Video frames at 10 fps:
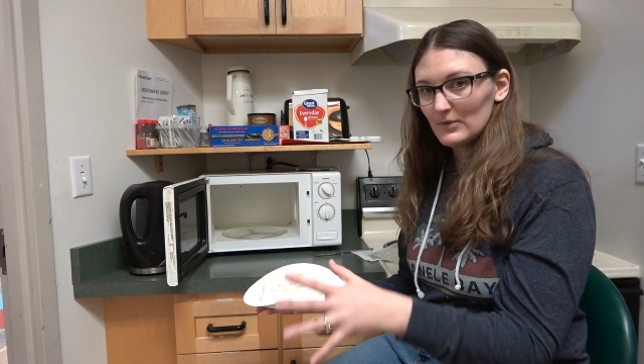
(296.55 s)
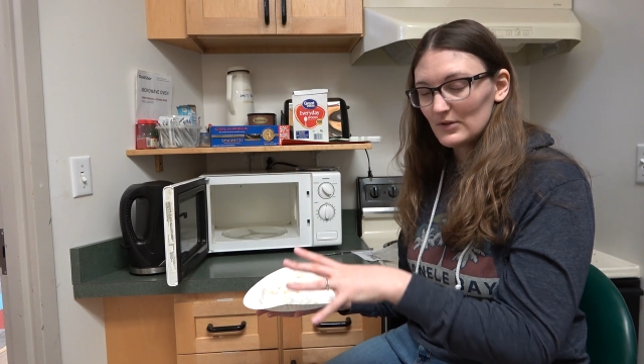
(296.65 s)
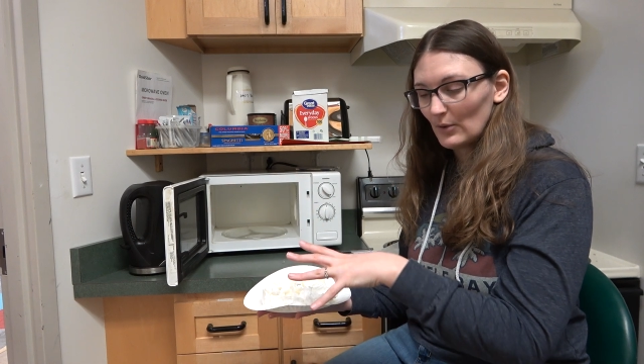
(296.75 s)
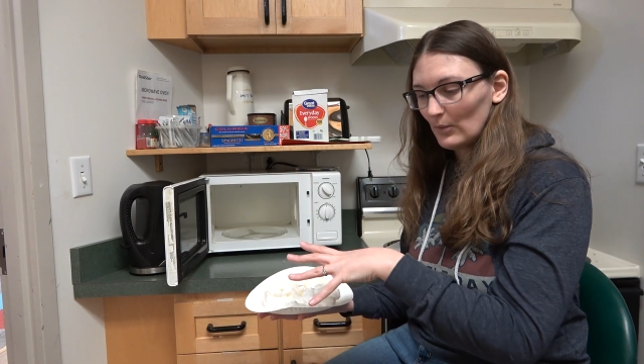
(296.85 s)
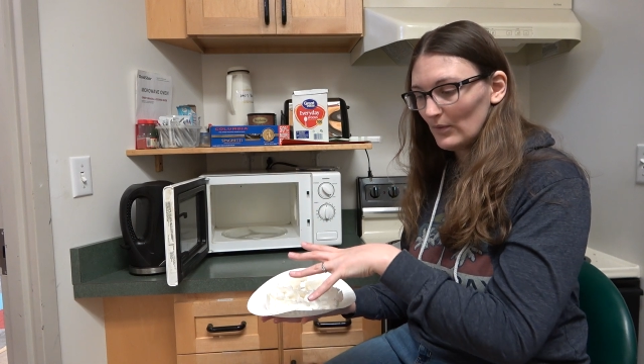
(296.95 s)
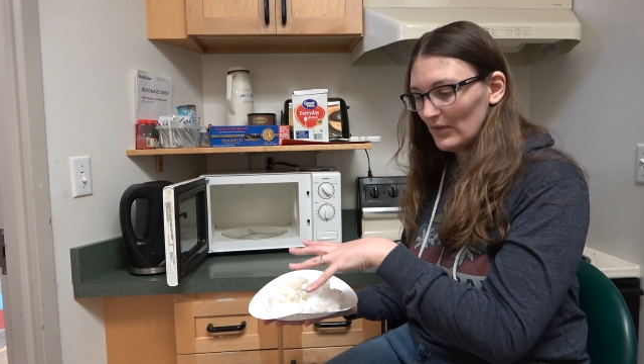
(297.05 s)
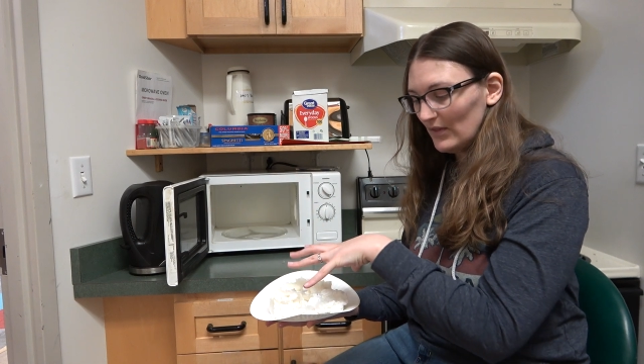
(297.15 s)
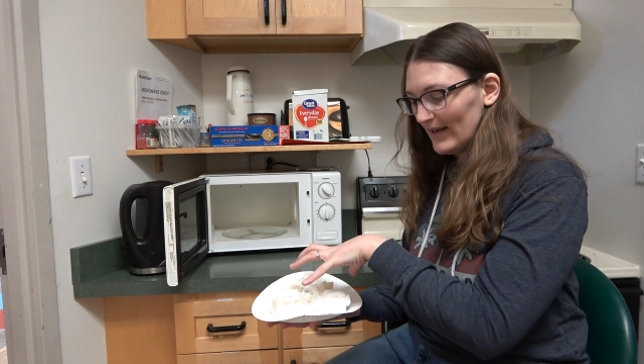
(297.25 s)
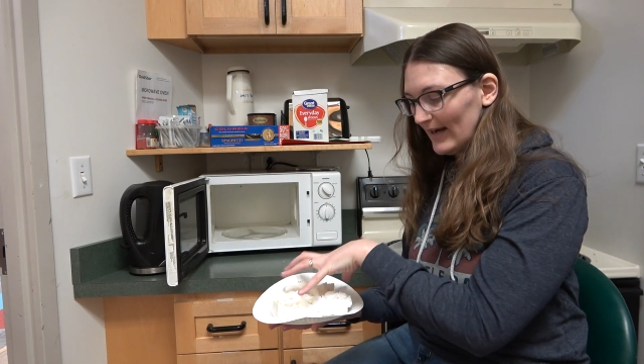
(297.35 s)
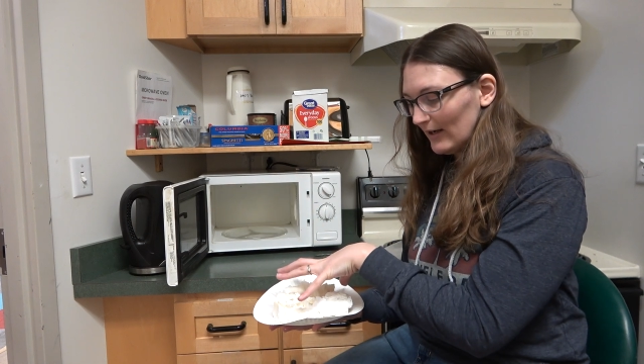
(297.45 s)
So
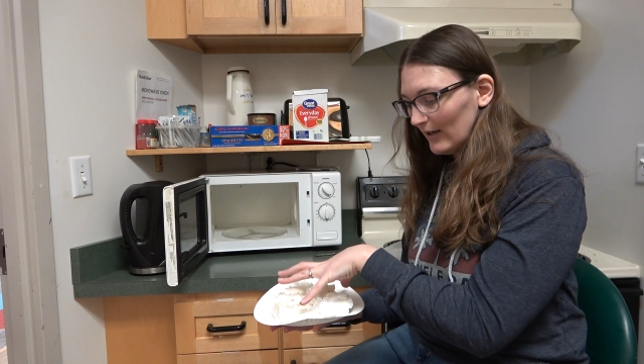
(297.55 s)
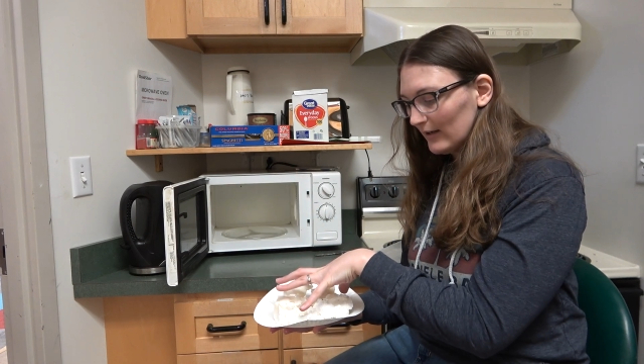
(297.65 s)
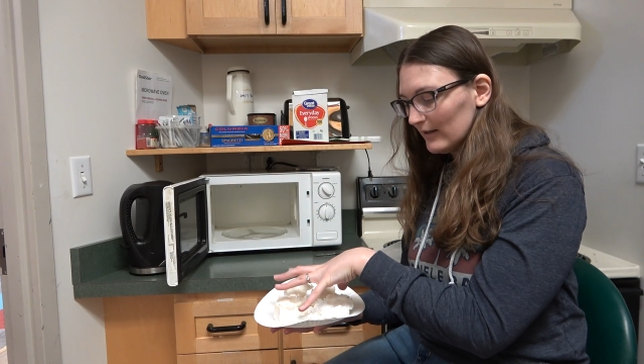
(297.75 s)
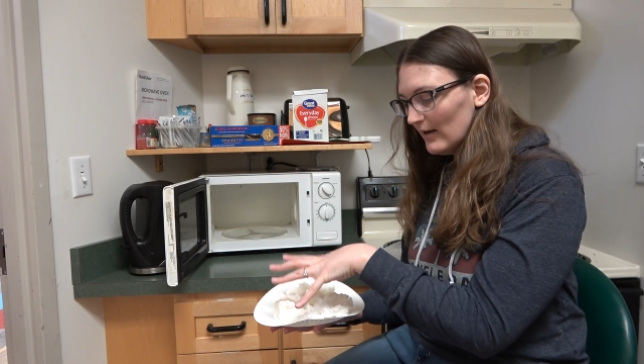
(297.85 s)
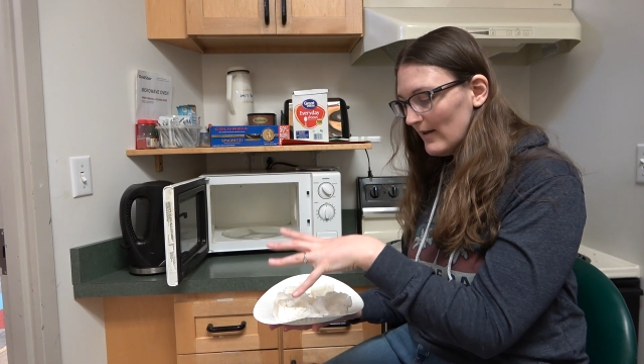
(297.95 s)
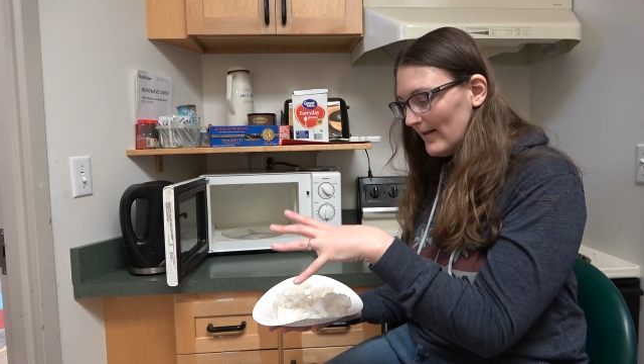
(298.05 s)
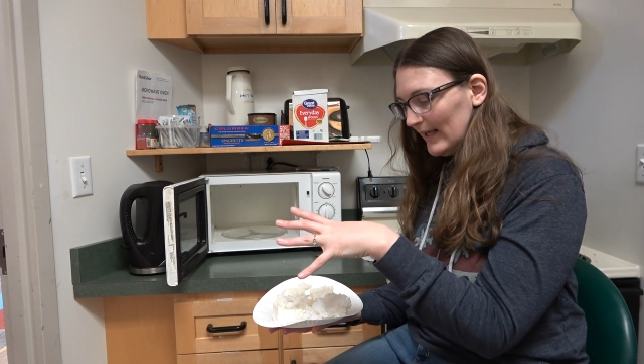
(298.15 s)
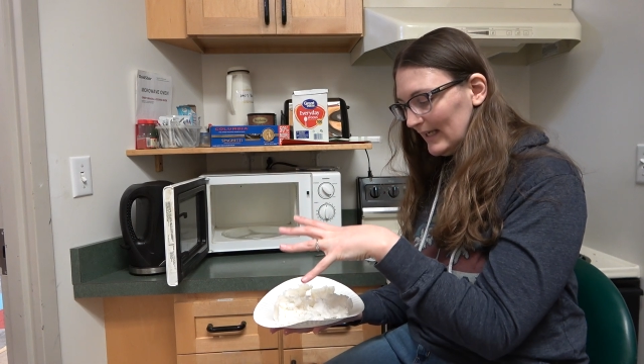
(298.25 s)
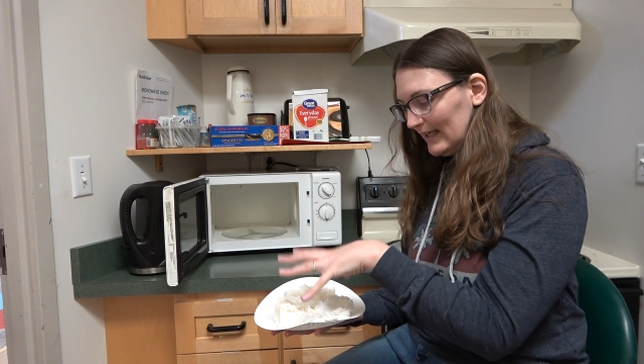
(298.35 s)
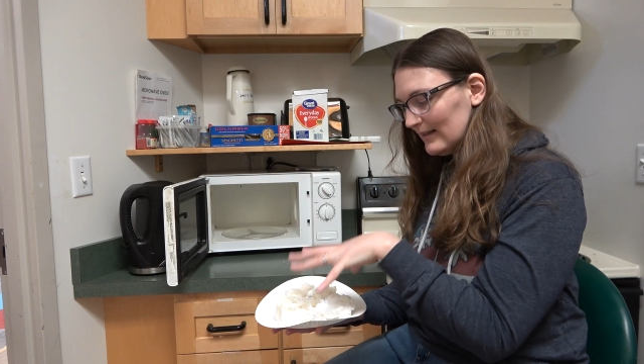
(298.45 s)
the air
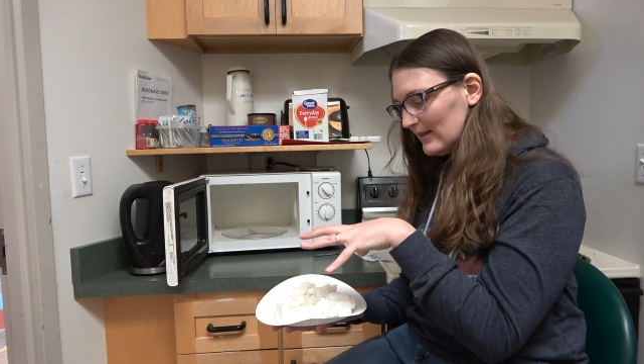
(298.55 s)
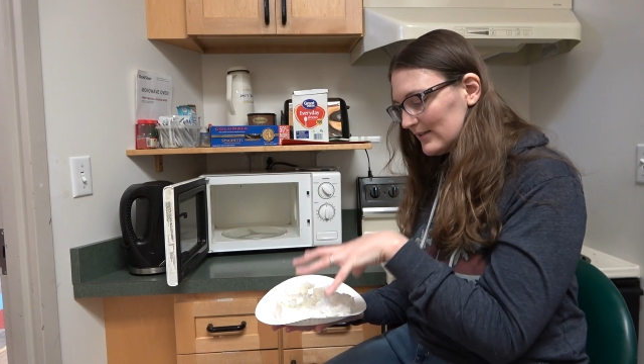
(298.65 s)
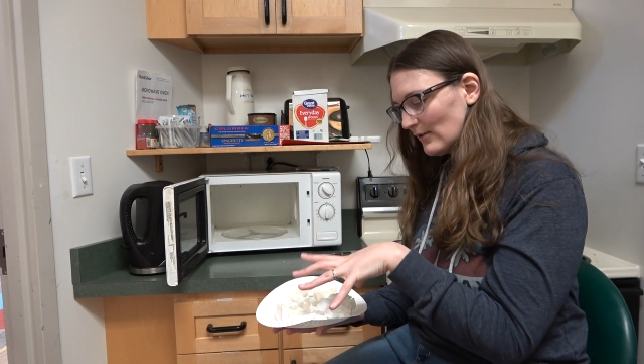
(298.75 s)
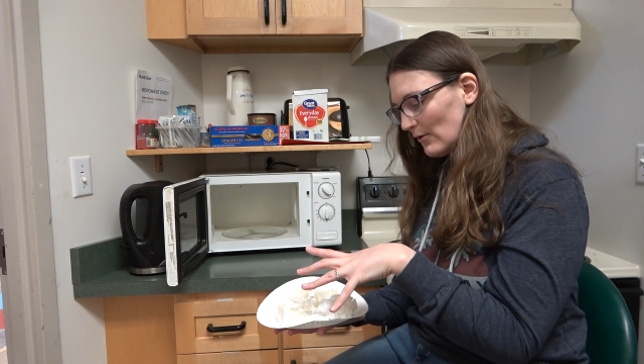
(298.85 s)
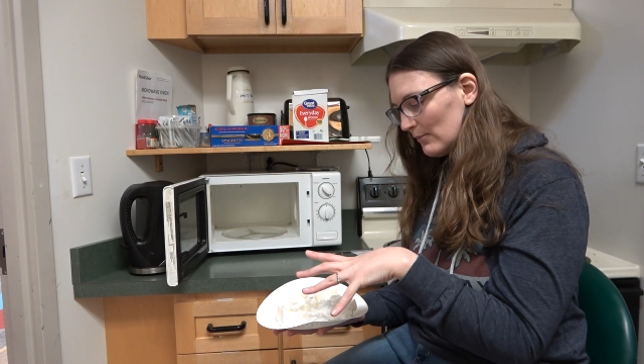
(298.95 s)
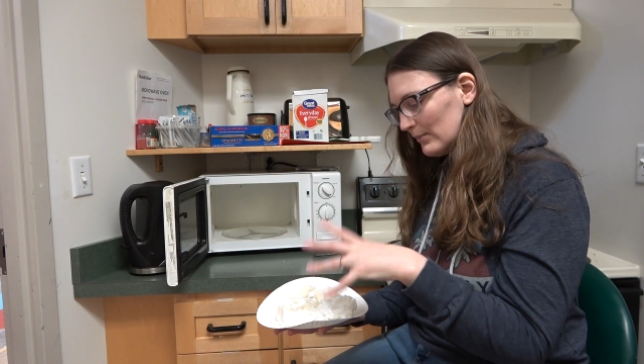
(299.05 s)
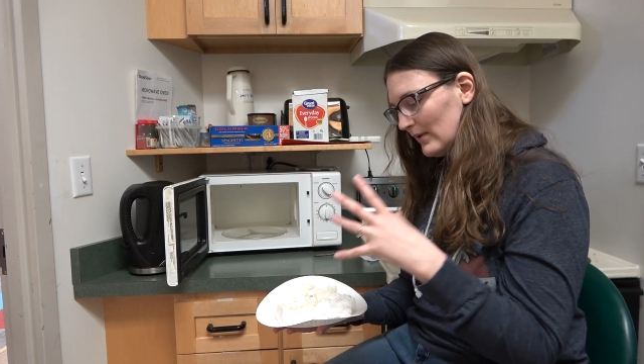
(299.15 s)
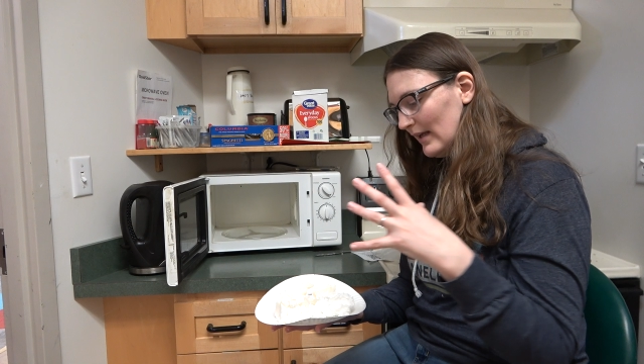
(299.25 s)
in the soap